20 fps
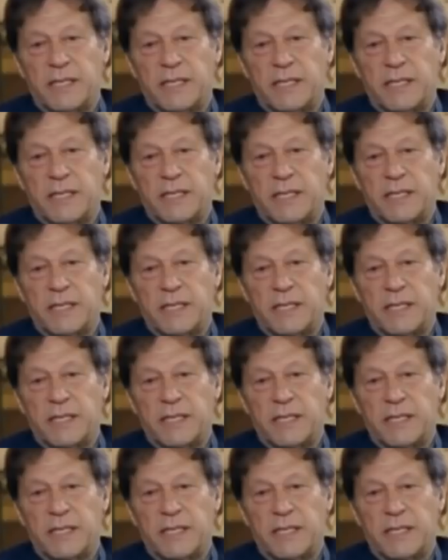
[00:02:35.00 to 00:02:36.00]

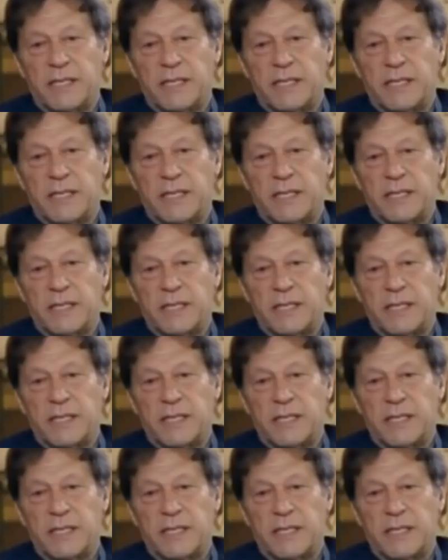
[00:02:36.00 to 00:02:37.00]

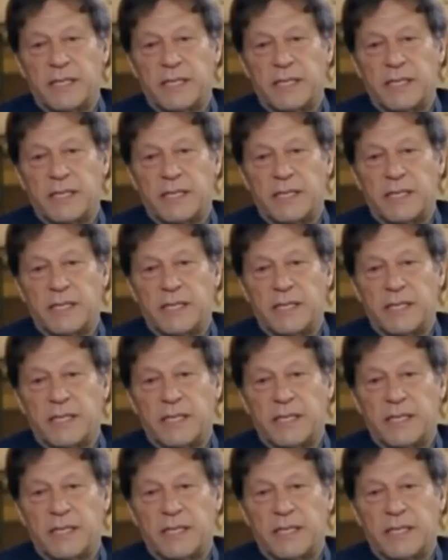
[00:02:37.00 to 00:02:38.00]

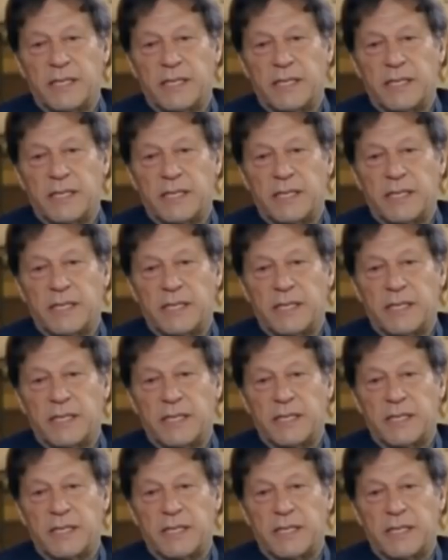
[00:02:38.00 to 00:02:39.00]

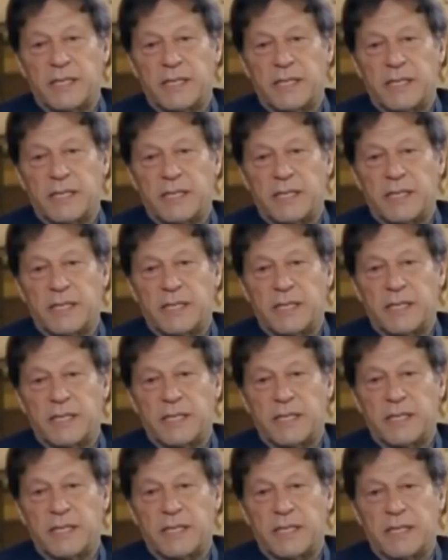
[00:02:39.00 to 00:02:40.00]

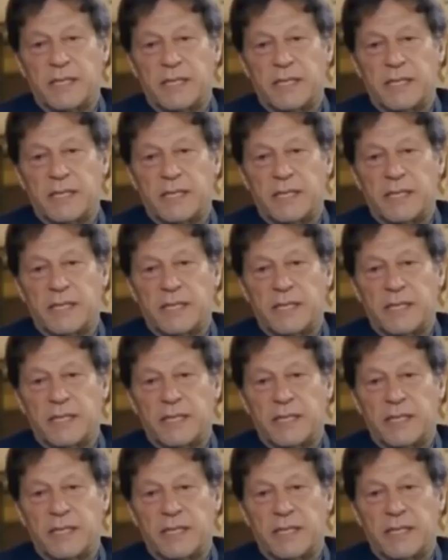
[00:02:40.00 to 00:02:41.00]

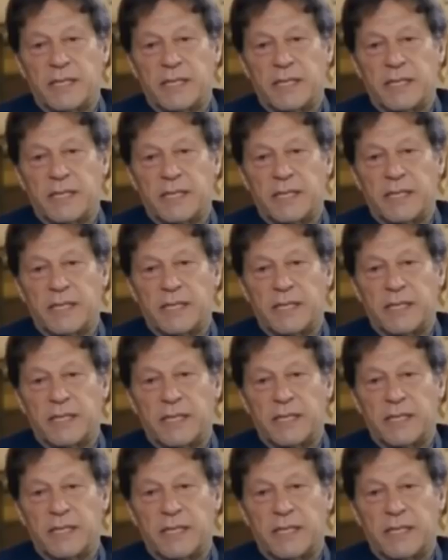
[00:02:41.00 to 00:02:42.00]

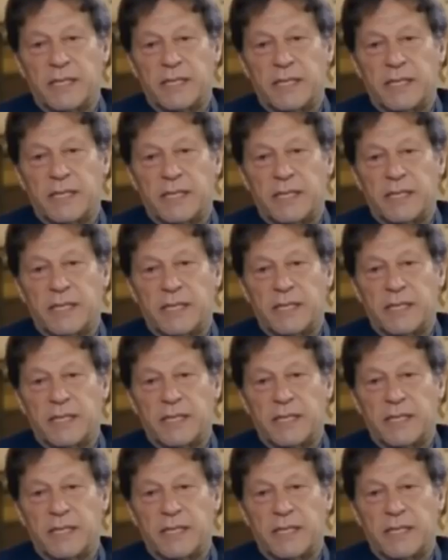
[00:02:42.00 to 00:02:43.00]
(silent)